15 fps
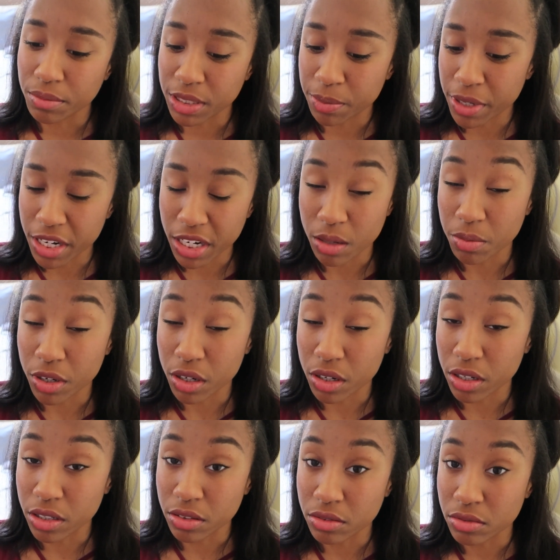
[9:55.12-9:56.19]
depending
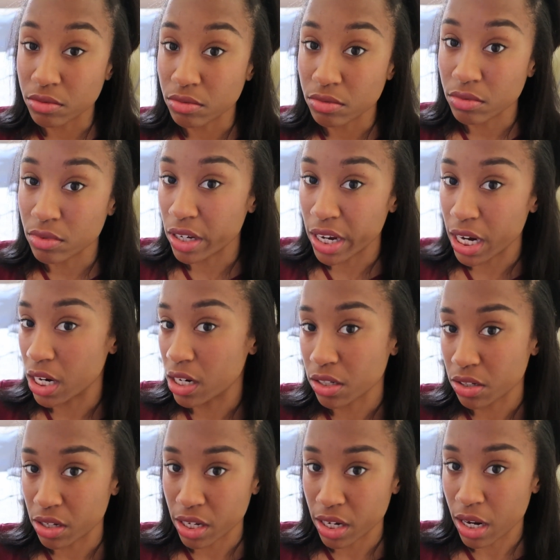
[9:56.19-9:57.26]
upon the
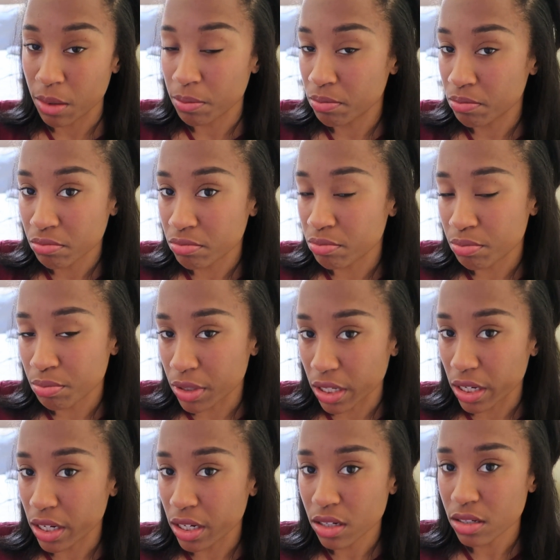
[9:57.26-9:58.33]
character that I
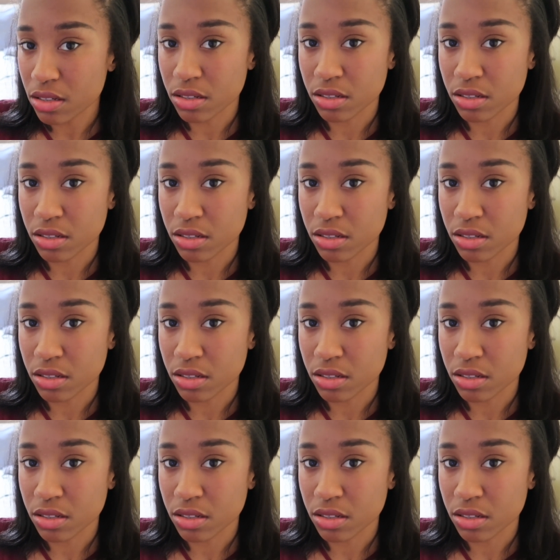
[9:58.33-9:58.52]
play.